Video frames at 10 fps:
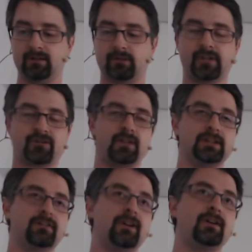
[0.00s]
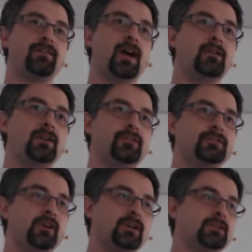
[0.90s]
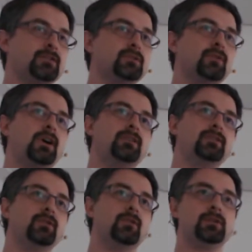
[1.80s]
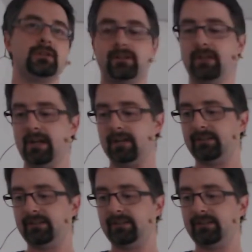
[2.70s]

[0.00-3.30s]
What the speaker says: Logstash filter verifier is started to run all the